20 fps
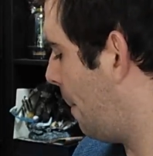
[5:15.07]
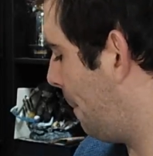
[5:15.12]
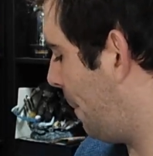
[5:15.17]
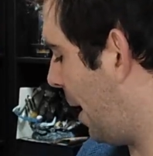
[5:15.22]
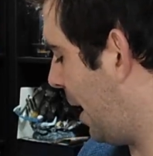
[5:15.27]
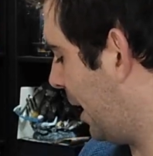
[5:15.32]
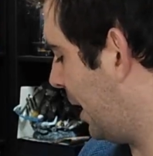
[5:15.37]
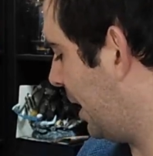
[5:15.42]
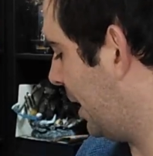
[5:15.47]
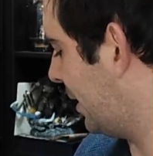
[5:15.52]

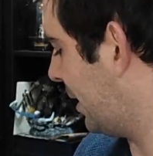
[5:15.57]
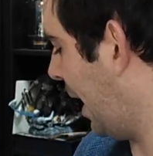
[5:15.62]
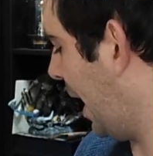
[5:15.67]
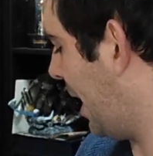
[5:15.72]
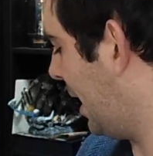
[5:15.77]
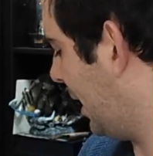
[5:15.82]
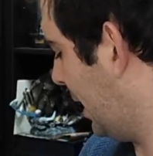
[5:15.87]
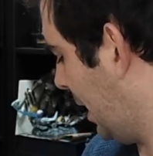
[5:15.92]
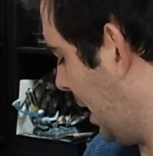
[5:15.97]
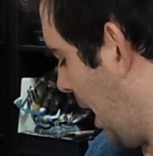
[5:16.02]
But it is
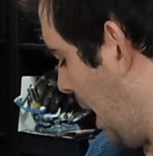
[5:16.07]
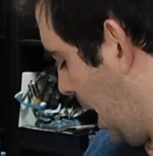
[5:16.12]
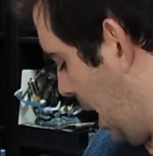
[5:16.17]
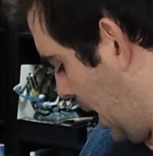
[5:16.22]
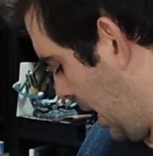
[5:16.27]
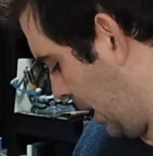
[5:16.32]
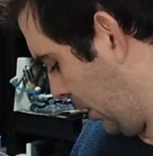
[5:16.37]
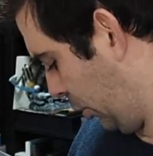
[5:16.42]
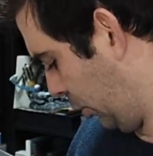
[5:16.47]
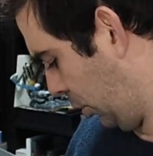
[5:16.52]
a
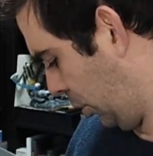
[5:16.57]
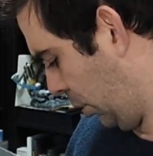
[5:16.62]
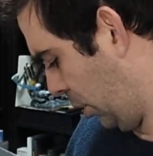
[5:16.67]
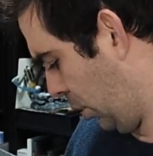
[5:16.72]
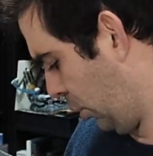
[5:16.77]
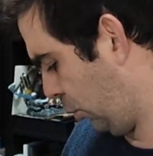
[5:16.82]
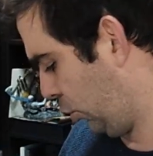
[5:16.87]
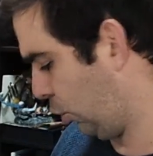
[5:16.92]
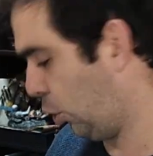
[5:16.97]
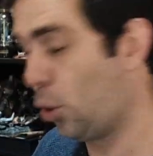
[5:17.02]
large
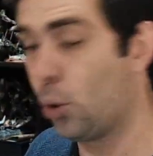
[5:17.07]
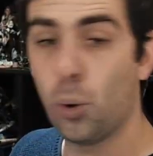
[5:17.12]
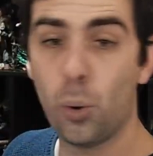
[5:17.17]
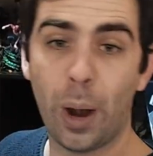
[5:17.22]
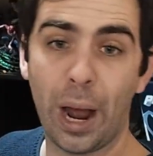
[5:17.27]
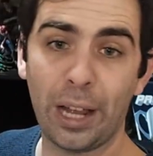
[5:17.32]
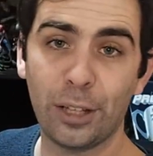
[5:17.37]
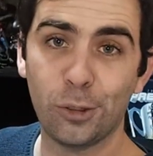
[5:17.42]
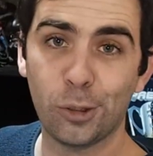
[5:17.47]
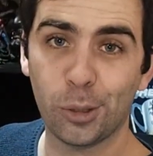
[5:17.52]

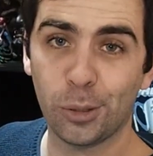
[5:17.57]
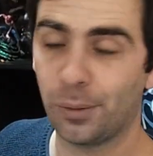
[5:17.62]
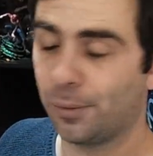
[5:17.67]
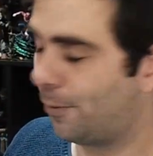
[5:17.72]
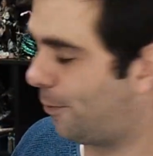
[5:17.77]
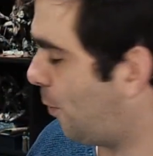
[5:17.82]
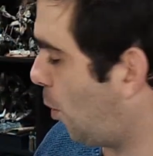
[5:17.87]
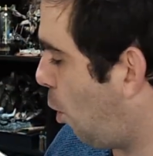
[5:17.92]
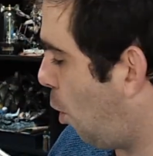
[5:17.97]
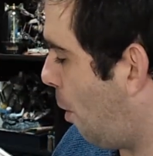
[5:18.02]

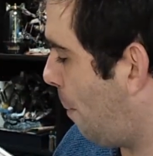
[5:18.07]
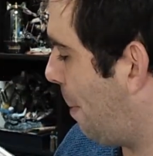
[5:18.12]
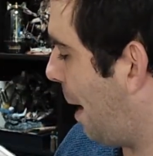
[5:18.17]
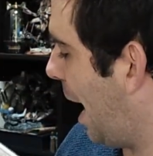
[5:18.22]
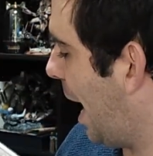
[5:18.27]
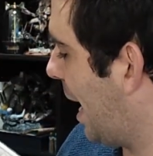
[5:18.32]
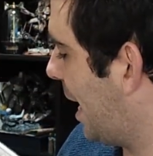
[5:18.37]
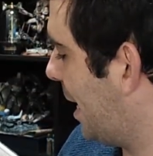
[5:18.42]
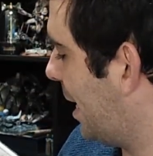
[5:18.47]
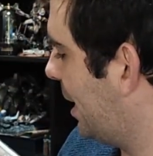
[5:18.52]

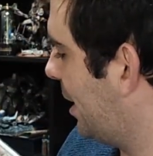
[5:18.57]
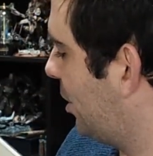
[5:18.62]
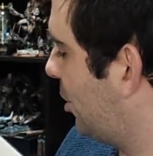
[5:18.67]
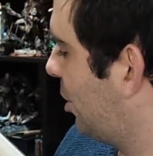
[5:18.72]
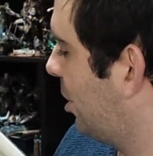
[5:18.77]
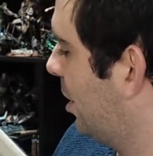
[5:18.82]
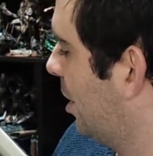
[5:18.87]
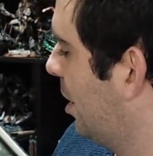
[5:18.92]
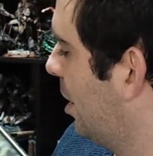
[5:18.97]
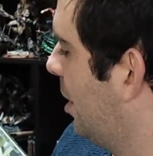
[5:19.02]

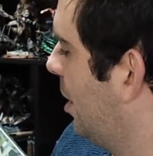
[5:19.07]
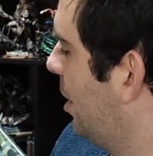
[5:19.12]
204-page